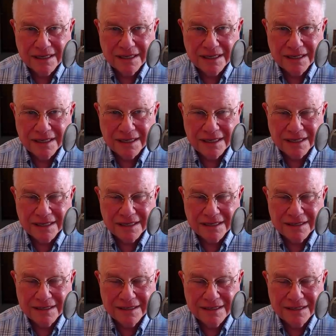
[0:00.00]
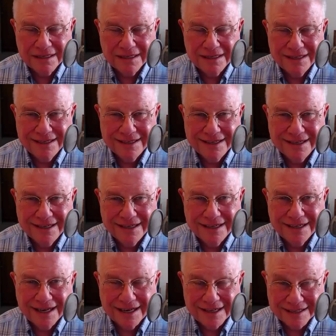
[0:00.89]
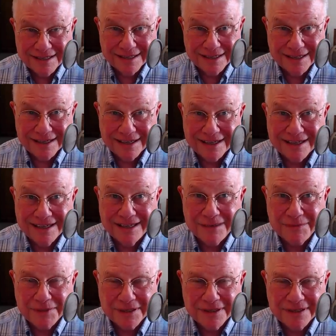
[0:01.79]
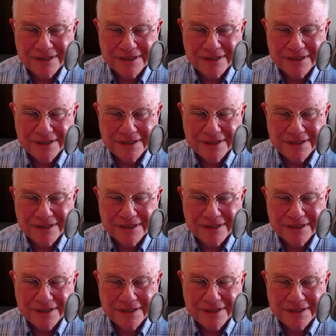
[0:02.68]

And I say, "Can I keep it?"